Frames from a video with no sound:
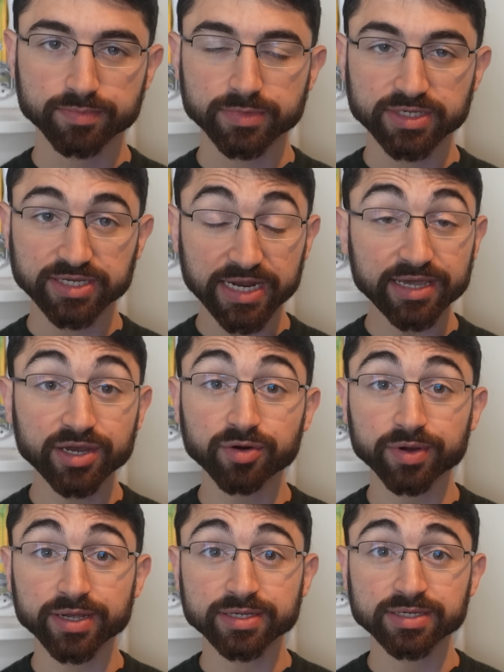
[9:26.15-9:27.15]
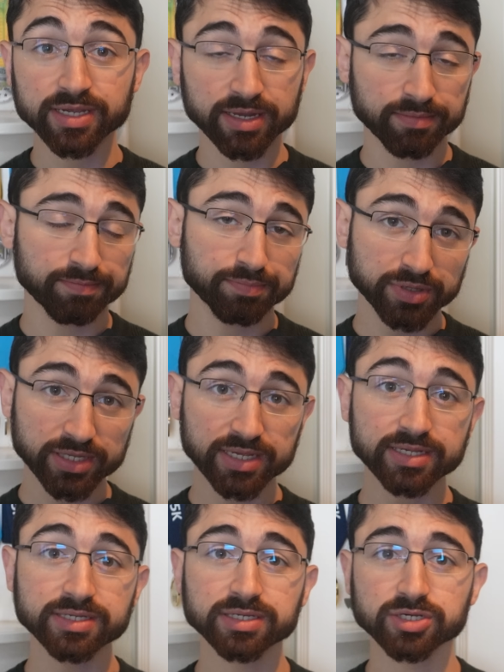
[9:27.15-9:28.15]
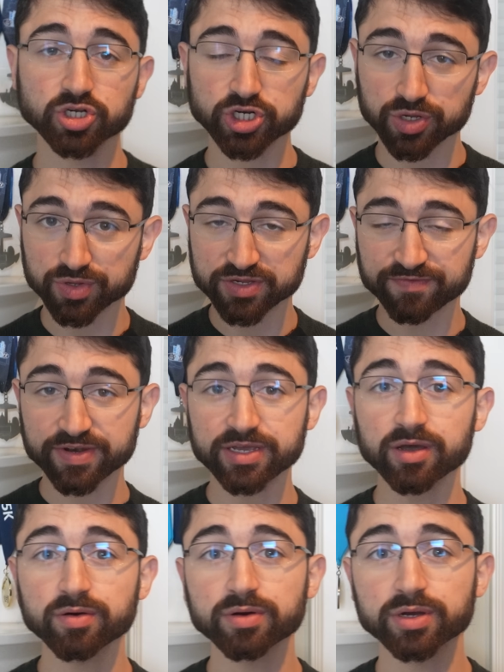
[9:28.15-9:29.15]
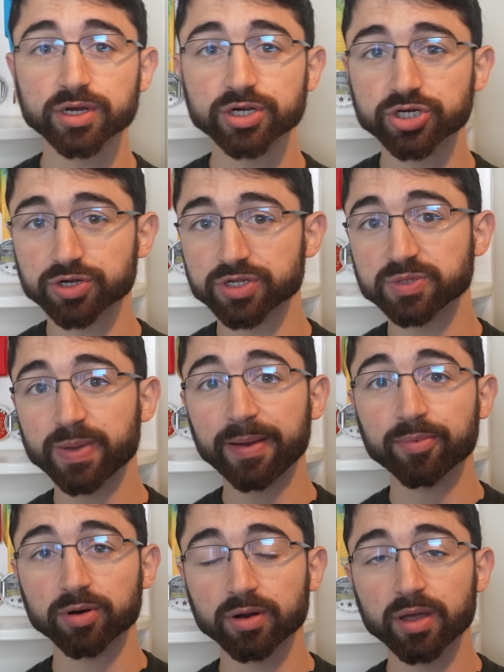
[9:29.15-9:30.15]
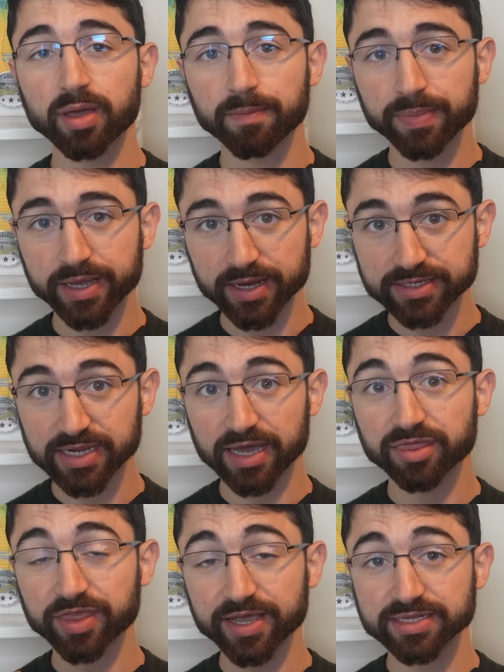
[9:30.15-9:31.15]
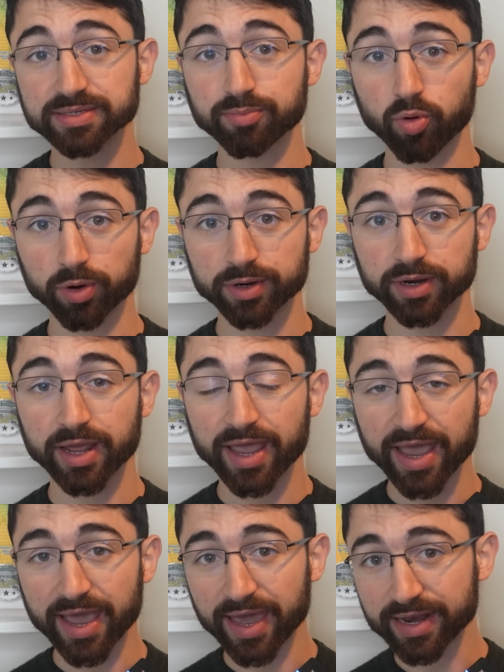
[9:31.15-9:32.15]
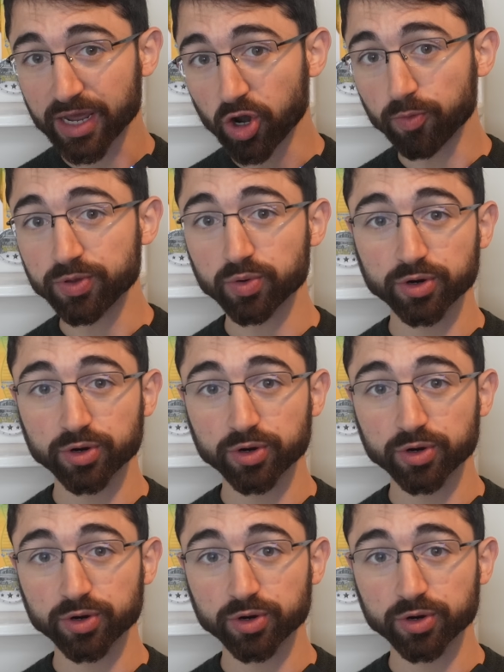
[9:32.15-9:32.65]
Stay curious, and please share this video, share this paper, because I think it's important, and I hope you